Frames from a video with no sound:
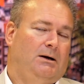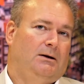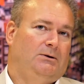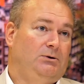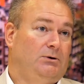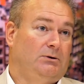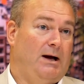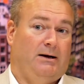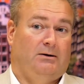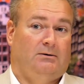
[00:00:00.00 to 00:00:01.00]
You could
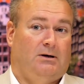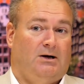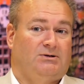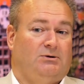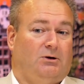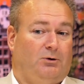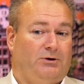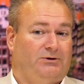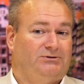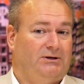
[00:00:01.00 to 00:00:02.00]
either ask your
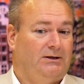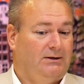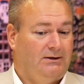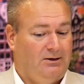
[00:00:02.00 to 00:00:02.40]
lawyers and